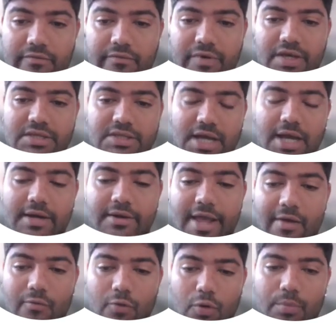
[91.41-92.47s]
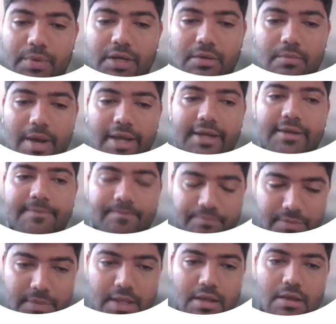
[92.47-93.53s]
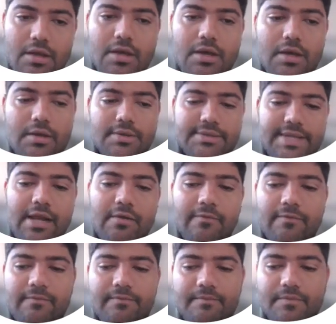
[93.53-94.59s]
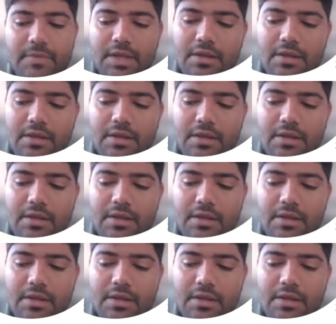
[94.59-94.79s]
which are developed in my self.